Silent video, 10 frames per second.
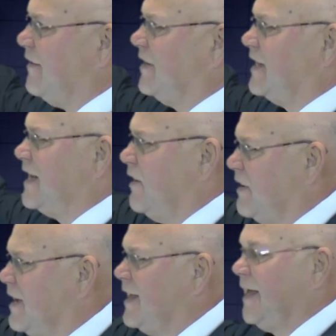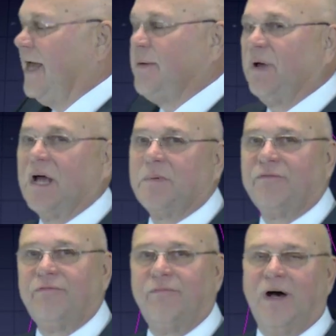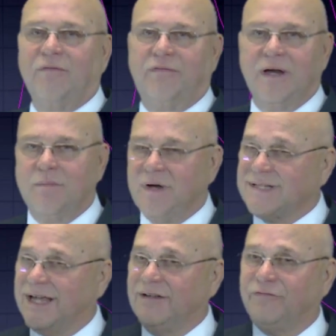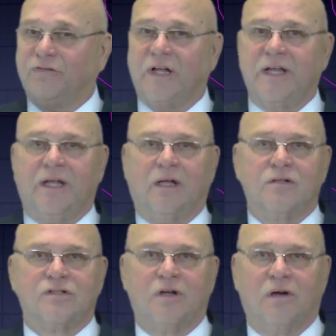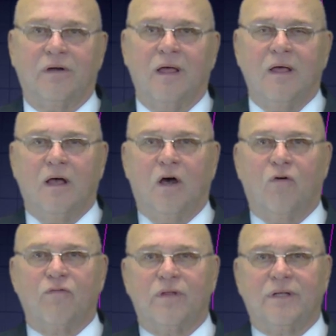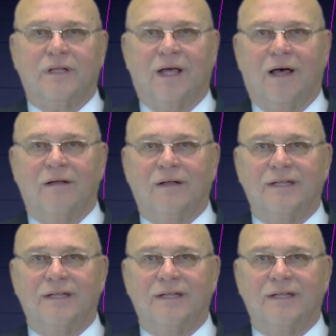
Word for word: in the area and become a, a very much a flooding concern over the uh,